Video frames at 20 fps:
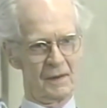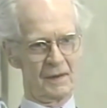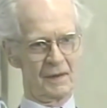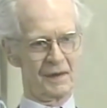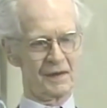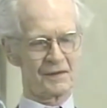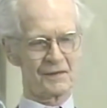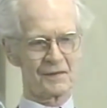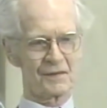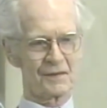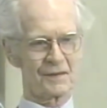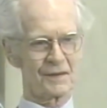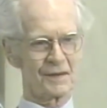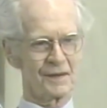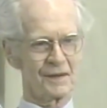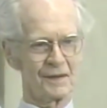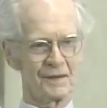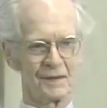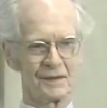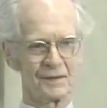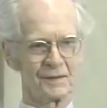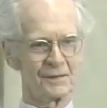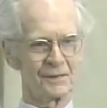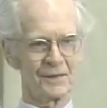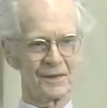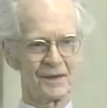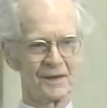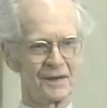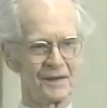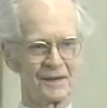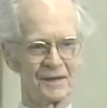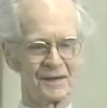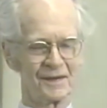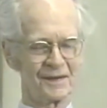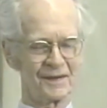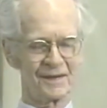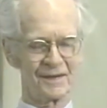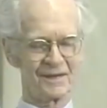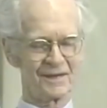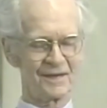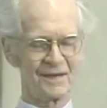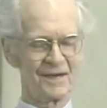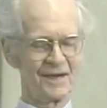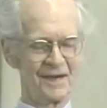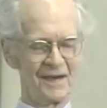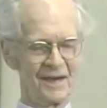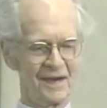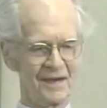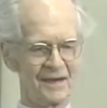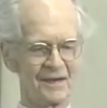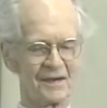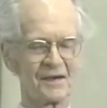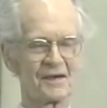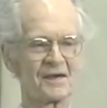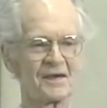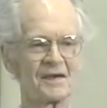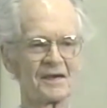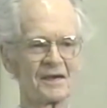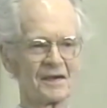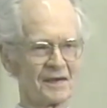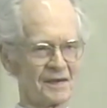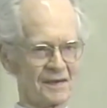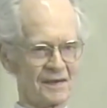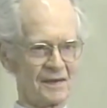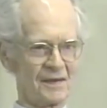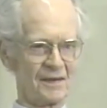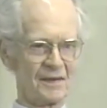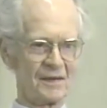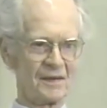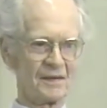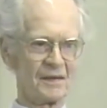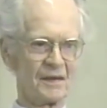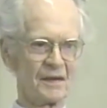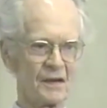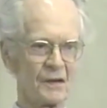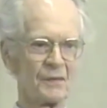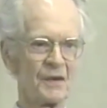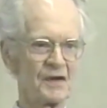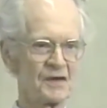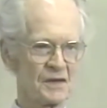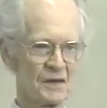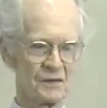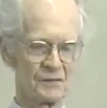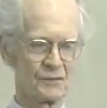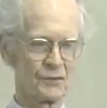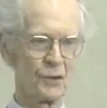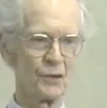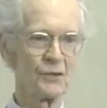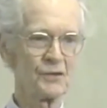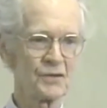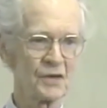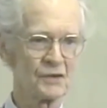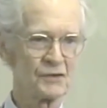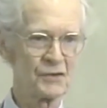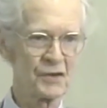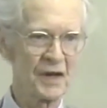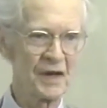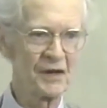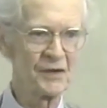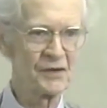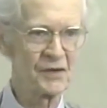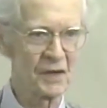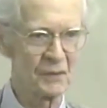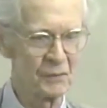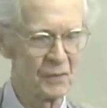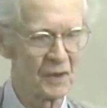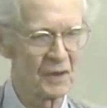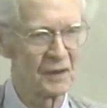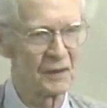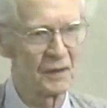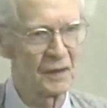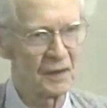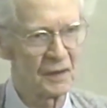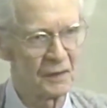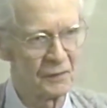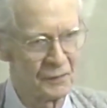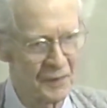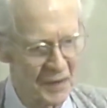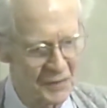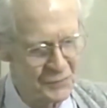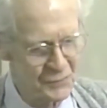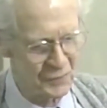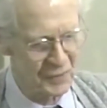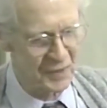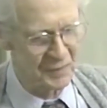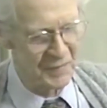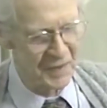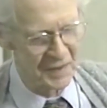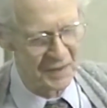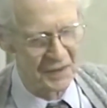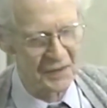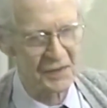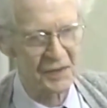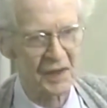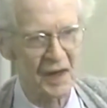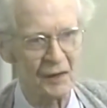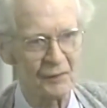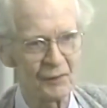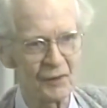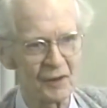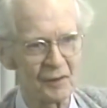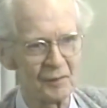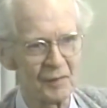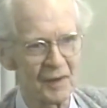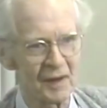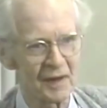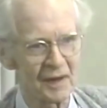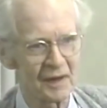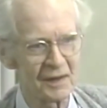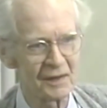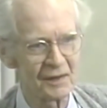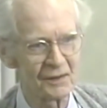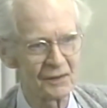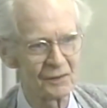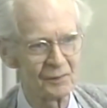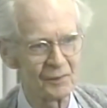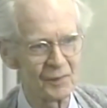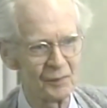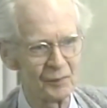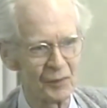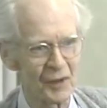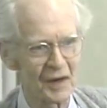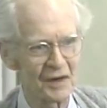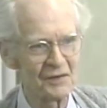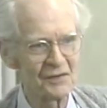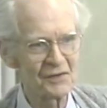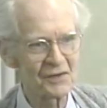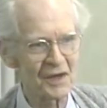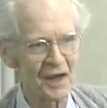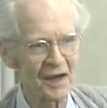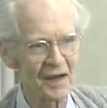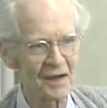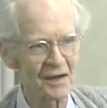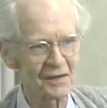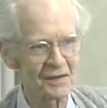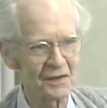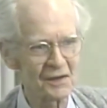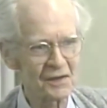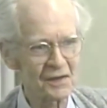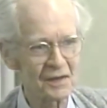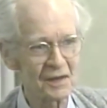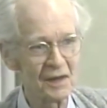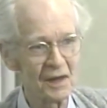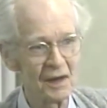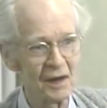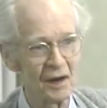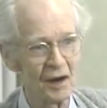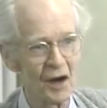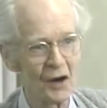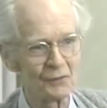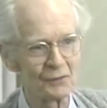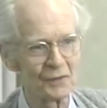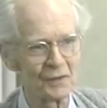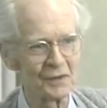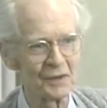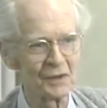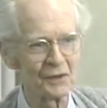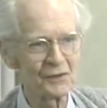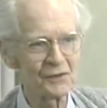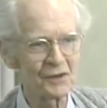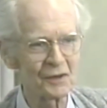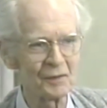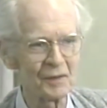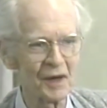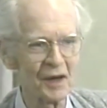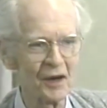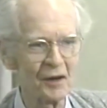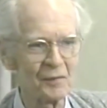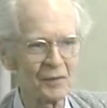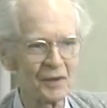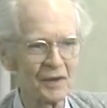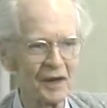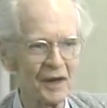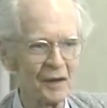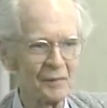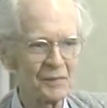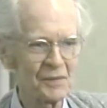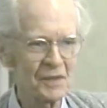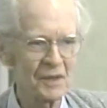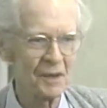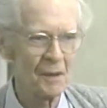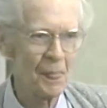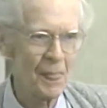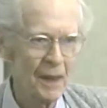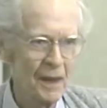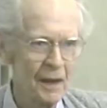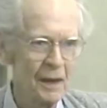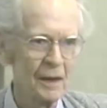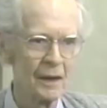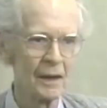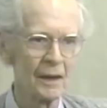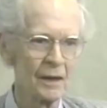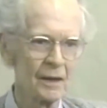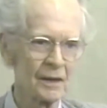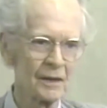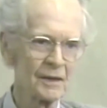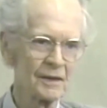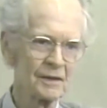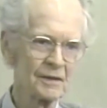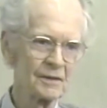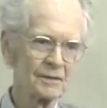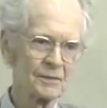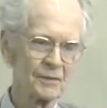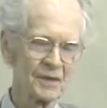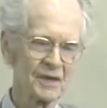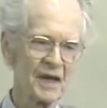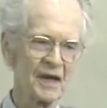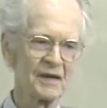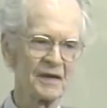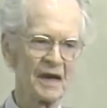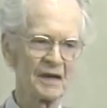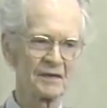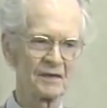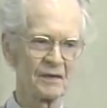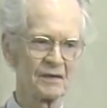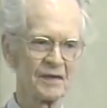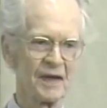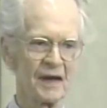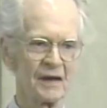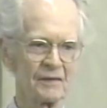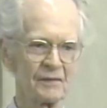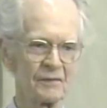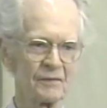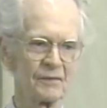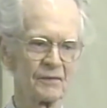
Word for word: It's uh, the, the, there is, of course, a change that will eventually be discovered by brain scientists 100 years from now, perhaps, uh, when they get to that